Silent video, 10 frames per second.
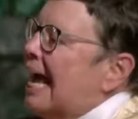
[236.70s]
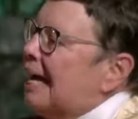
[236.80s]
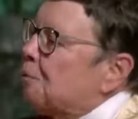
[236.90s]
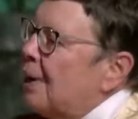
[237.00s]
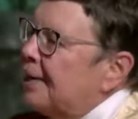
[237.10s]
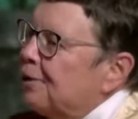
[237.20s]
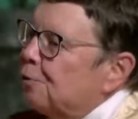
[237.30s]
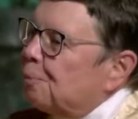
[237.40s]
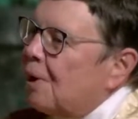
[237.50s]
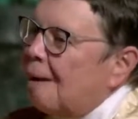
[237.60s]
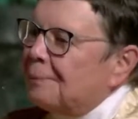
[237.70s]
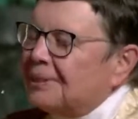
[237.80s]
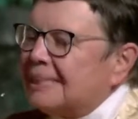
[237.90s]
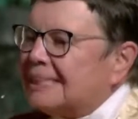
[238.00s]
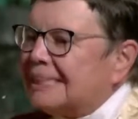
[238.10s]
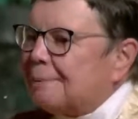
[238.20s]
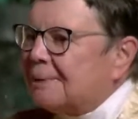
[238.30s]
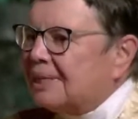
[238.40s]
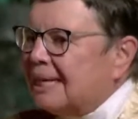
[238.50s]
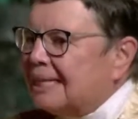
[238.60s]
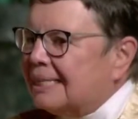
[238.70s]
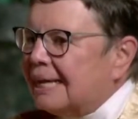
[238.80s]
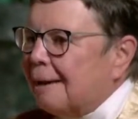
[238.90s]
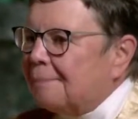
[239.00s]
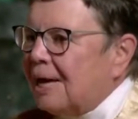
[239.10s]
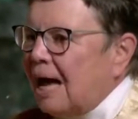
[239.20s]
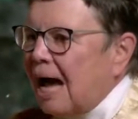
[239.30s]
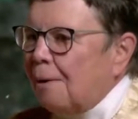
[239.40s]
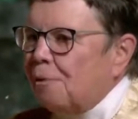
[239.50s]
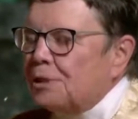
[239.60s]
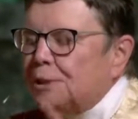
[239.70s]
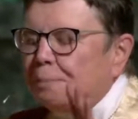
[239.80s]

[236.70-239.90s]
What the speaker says: and when you properly stimulate them, I will